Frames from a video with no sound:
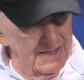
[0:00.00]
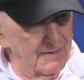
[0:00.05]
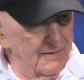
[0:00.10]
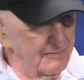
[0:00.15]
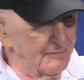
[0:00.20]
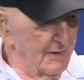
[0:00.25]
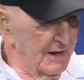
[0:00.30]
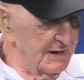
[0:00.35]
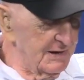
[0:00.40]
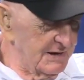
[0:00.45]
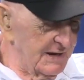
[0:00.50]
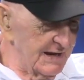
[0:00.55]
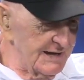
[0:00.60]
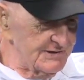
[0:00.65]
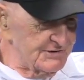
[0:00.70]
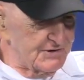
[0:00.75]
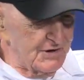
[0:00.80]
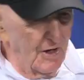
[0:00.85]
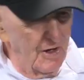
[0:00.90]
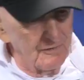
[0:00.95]
Bud
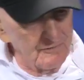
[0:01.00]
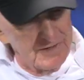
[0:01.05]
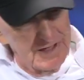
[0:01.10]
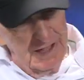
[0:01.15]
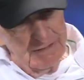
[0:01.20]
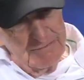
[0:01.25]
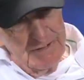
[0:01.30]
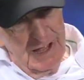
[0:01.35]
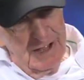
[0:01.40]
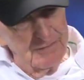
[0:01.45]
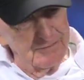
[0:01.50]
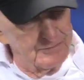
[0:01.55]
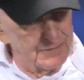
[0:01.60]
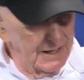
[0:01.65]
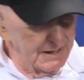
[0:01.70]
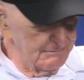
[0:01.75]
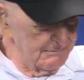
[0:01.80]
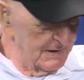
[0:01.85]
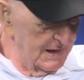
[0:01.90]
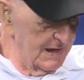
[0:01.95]
Lestoff came out,
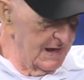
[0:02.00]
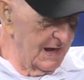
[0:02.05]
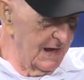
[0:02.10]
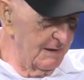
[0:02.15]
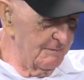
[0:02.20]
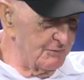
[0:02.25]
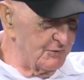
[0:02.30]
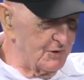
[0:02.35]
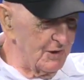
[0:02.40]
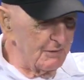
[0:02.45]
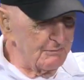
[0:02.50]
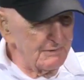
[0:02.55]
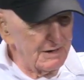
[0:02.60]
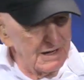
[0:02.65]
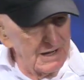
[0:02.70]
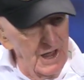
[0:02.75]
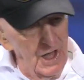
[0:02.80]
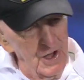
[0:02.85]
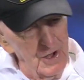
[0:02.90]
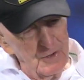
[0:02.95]
picked me up, took me to
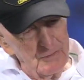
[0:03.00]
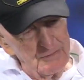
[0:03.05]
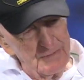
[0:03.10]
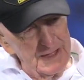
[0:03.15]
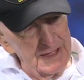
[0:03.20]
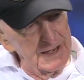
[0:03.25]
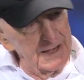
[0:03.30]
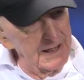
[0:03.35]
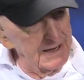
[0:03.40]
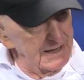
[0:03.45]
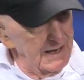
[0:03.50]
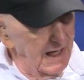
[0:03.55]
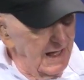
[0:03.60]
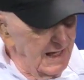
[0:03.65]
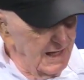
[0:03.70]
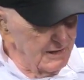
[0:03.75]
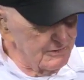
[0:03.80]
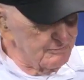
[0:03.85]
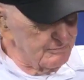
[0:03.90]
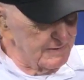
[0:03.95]
Long Bend at the
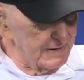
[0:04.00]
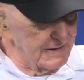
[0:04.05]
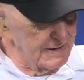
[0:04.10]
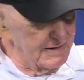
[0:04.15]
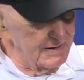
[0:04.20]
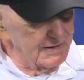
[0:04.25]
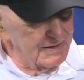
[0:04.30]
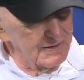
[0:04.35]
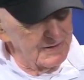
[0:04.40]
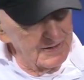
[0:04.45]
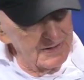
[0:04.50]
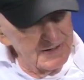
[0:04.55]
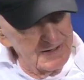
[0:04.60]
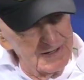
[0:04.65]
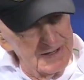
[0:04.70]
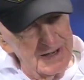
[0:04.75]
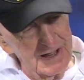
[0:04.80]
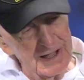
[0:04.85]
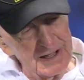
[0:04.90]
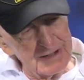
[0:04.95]
hospital.
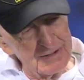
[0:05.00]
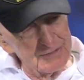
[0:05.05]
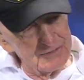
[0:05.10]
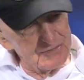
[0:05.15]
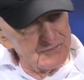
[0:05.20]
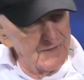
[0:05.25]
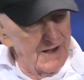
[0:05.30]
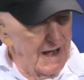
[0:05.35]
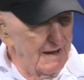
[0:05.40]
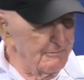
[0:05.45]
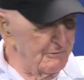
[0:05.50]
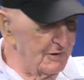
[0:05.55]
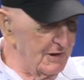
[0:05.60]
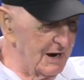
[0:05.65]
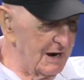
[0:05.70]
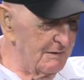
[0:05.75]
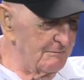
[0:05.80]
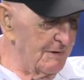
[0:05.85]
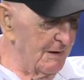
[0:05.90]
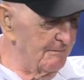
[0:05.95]
Dug a strap
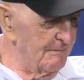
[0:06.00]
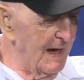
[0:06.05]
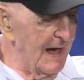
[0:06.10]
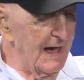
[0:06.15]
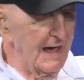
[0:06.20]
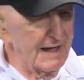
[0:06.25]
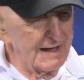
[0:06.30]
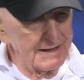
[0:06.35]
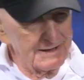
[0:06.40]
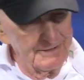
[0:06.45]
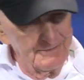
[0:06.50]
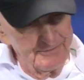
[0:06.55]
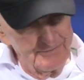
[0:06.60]
out of my back,